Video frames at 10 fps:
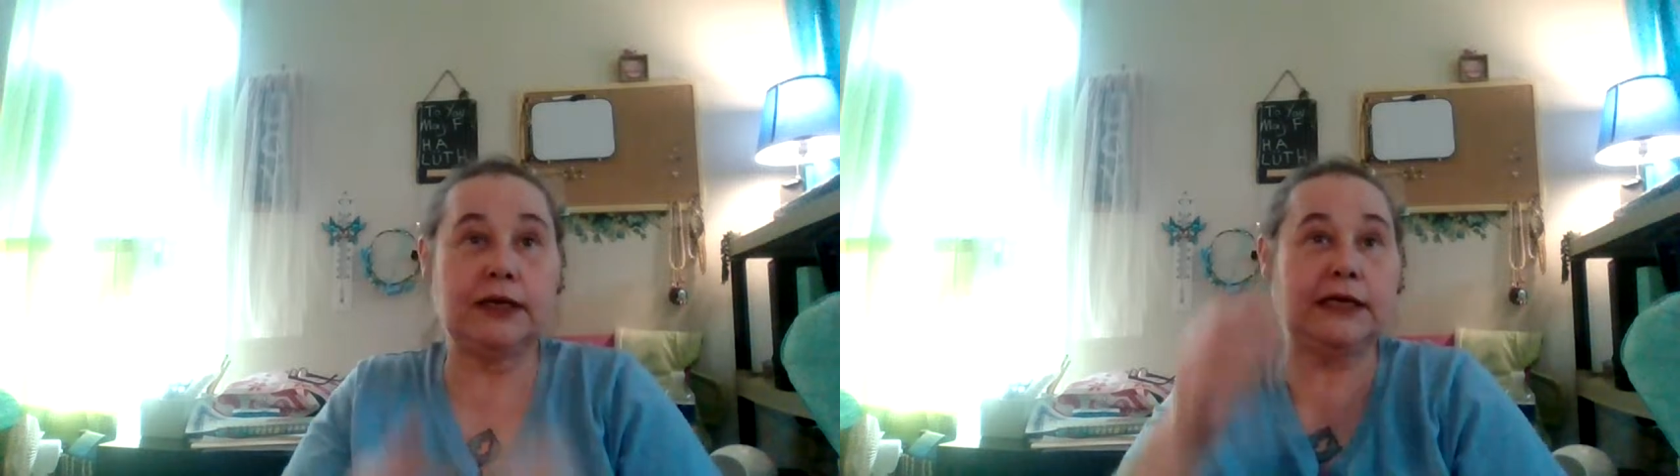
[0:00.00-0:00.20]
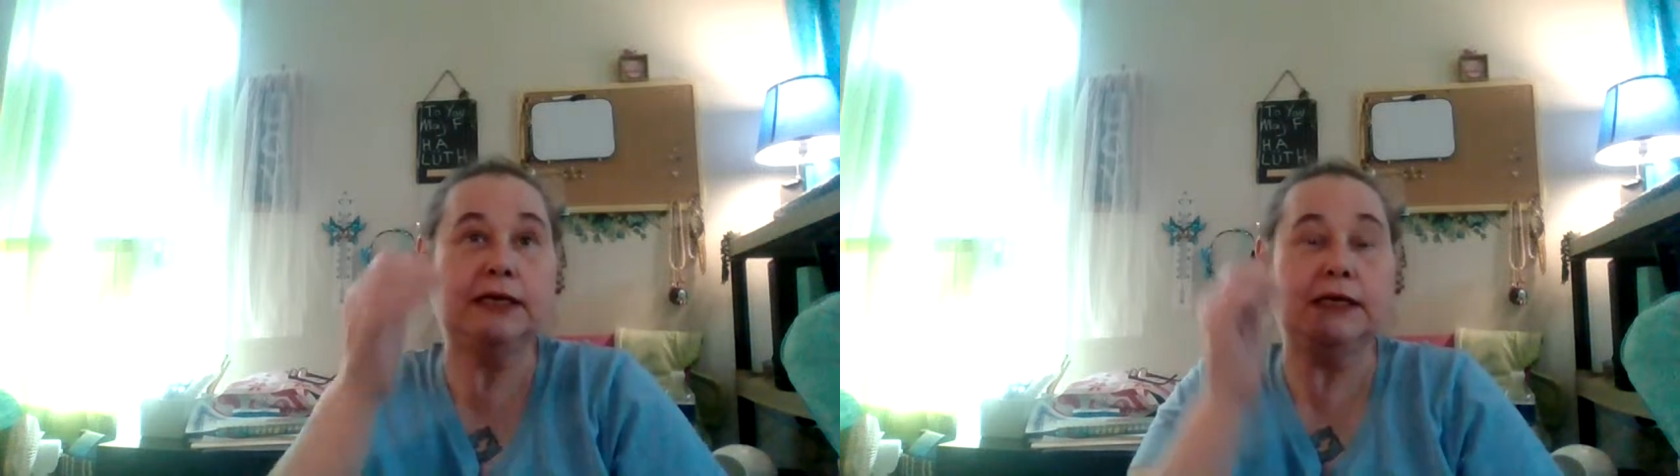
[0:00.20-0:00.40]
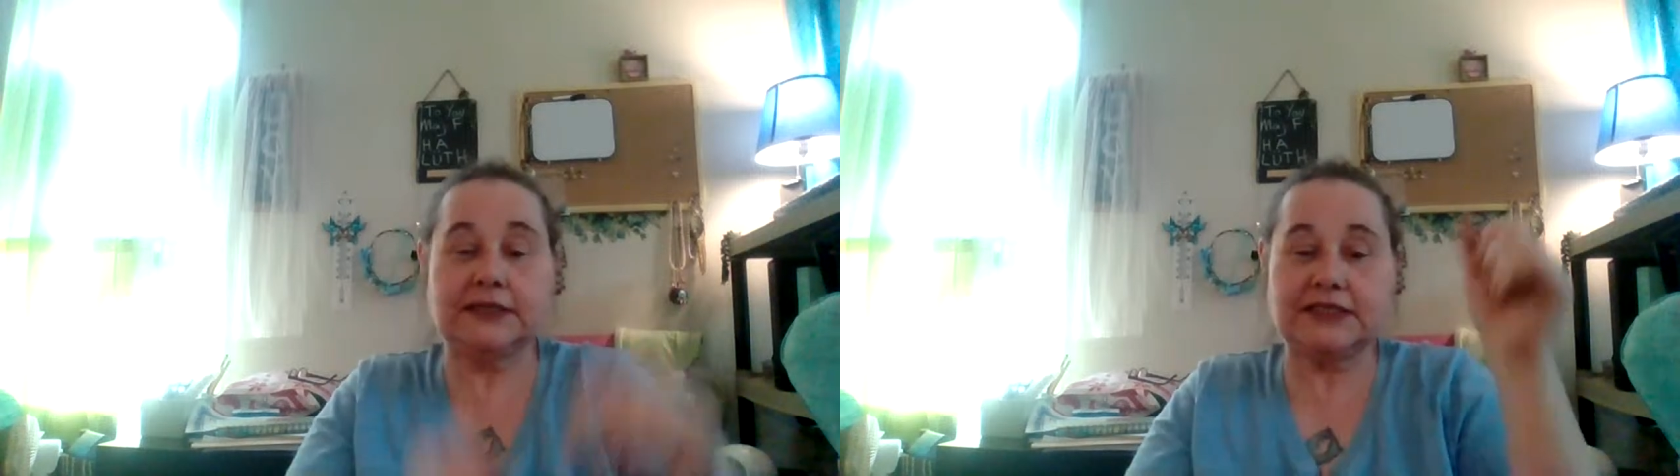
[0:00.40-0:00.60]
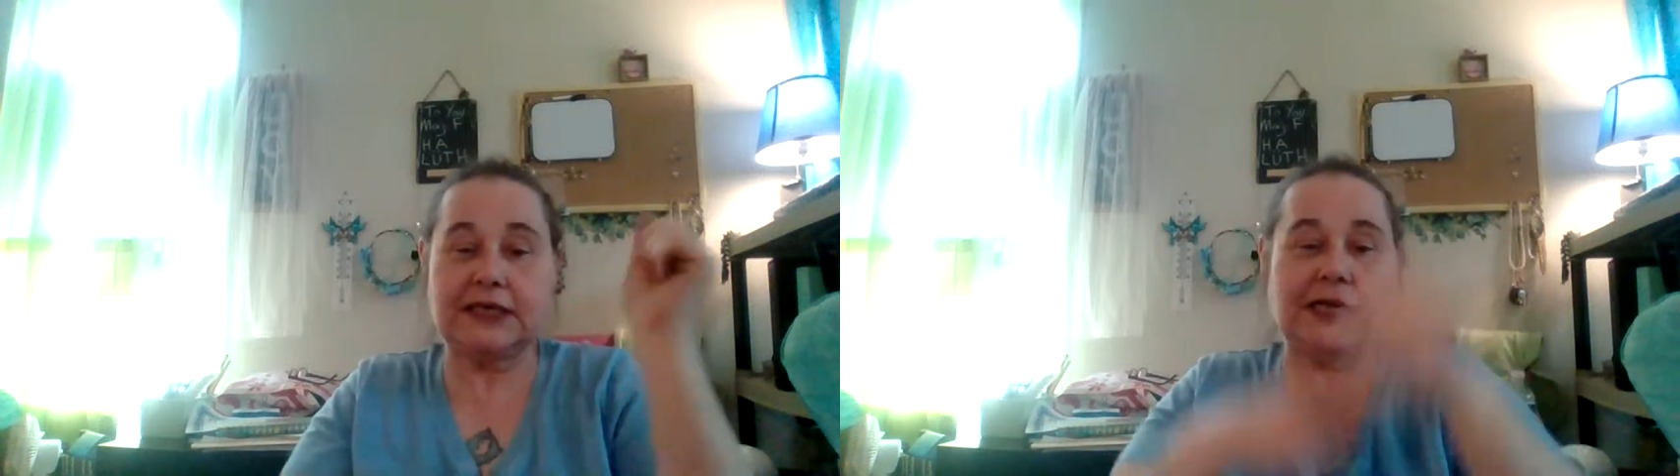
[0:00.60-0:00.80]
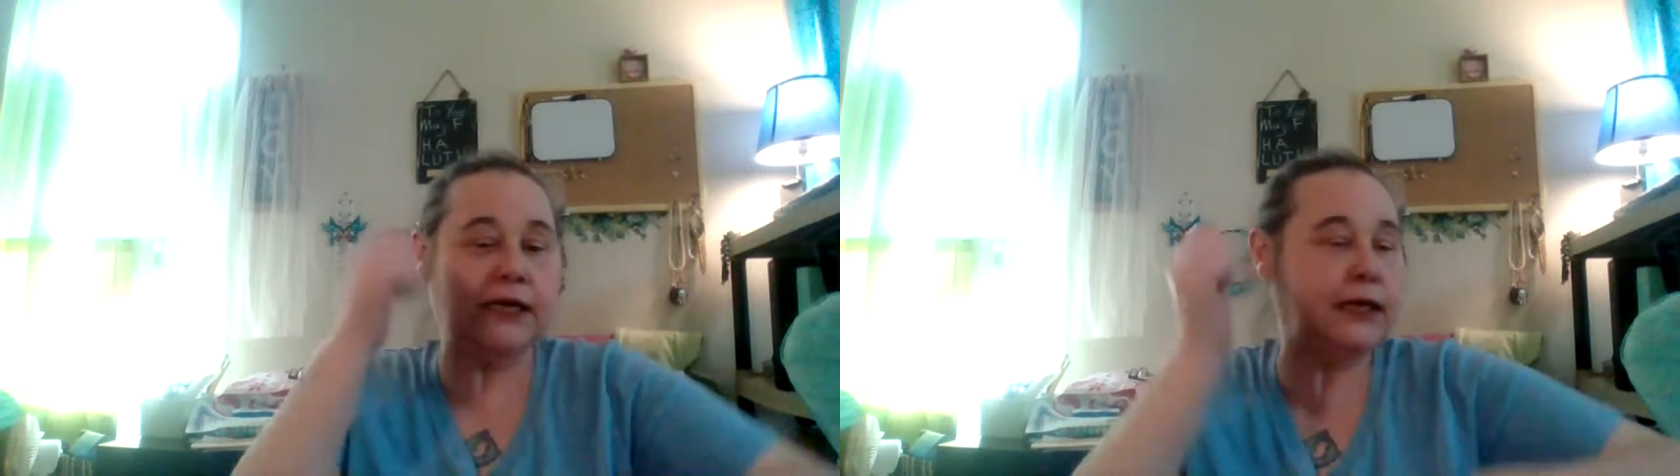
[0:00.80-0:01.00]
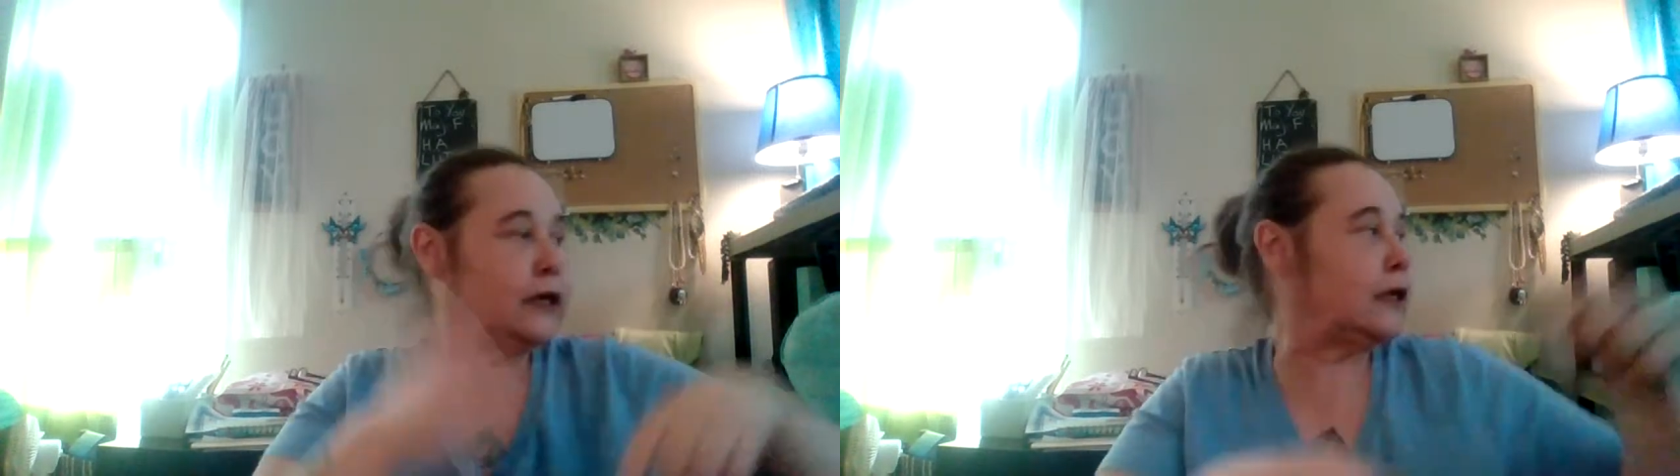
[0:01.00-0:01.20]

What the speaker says: it's like